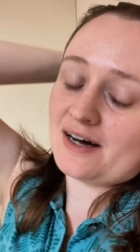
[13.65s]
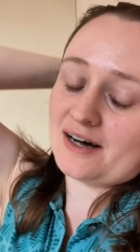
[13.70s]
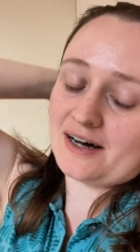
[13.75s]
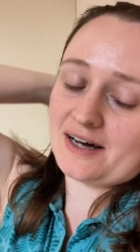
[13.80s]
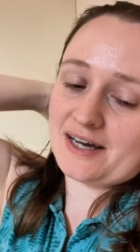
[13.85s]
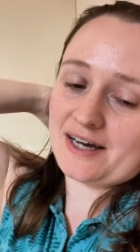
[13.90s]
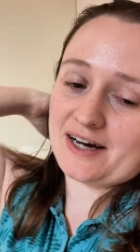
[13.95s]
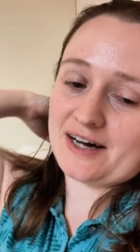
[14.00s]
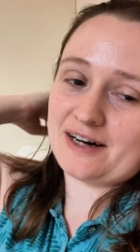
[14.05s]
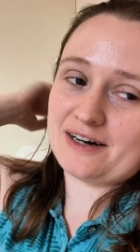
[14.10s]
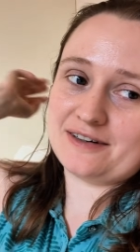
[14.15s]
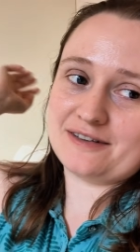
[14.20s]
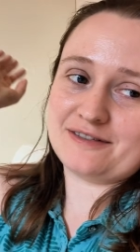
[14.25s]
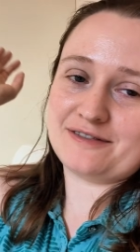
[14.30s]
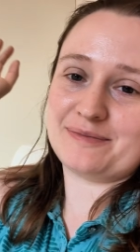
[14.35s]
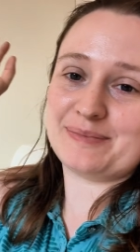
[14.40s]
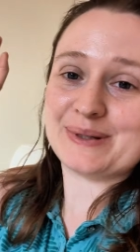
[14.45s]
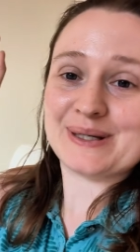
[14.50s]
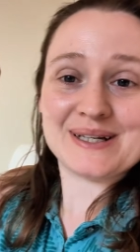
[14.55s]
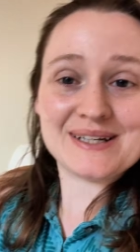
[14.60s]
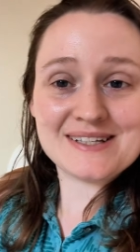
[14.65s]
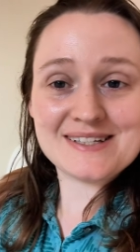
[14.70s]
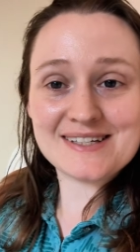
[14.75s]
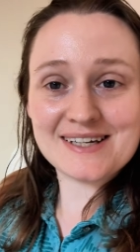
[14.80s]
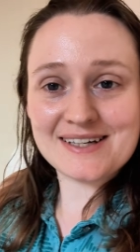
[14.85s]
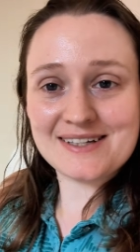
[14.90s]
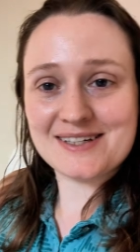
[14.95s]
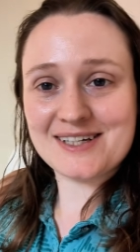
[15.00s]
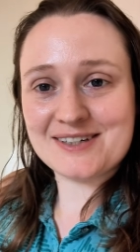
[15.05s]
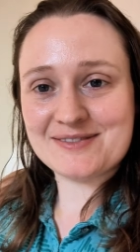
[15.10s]
I have been
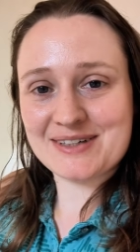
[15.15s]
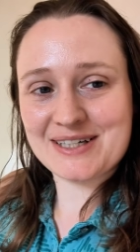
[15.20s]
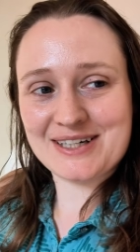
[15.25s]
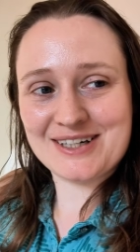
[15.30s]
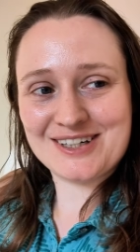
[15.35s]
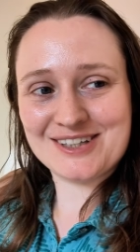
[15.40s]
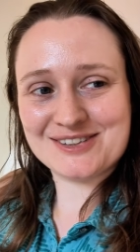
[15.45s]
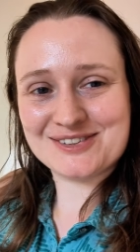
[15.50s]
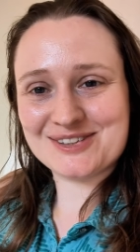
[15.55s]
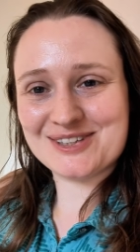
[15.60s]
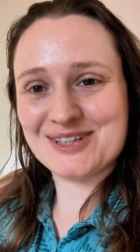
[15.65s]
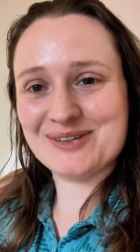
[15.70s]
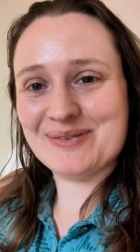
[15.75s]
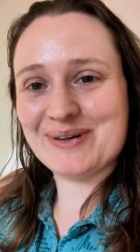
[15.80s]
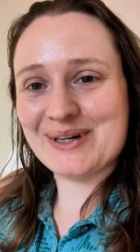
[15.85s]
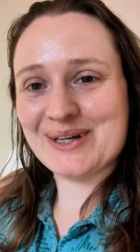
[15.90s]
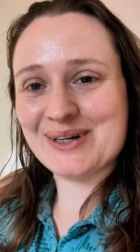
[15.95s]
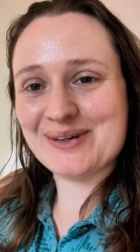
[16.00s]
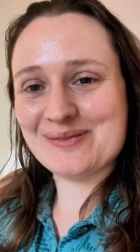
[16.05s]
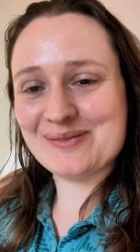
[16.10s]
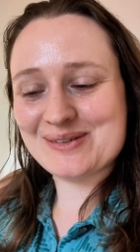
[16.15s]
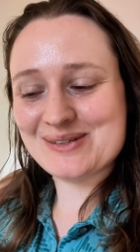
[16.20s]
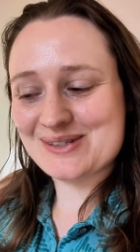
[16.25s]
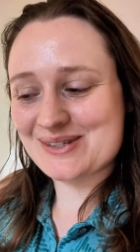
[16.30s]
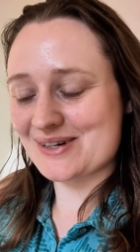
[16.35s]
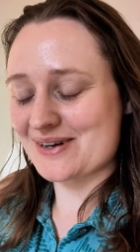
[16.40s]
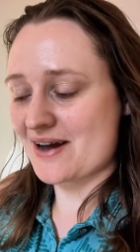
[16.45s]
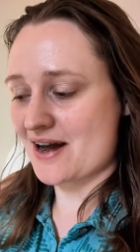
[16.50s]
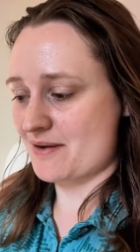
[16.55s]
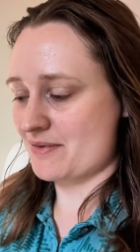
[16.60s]
setting up my craft room and I'm
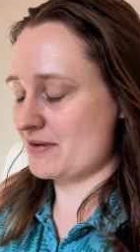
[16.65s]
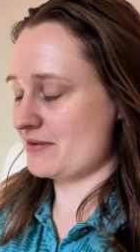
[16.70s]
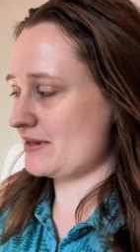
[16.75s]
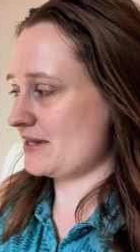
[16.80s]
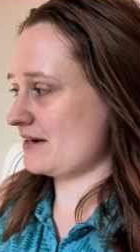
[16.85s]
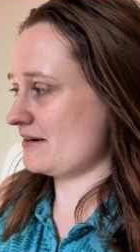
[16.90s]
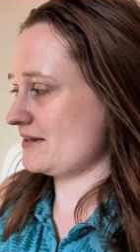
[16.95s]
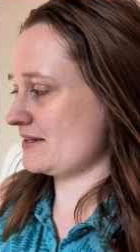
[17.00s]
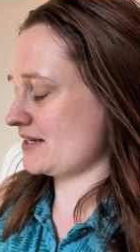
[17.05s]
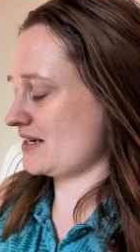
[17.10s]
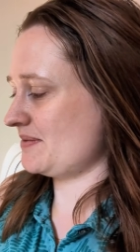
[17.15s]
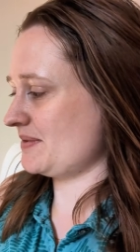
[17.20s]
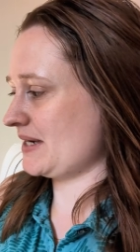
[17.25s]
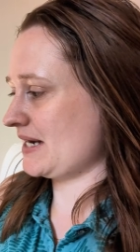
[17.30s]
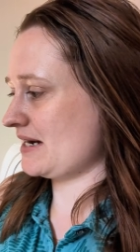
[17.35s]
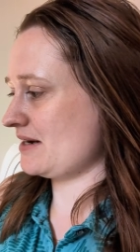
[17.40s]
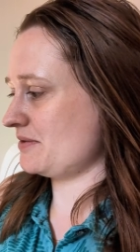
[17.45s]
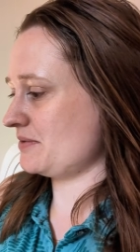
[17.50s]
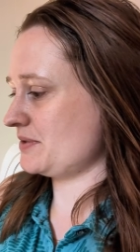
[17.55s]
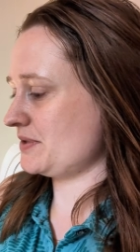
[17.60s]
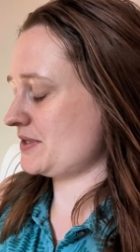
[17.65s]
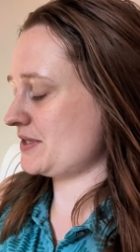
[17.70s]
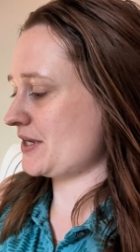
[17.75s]
so happy with how it's coming out.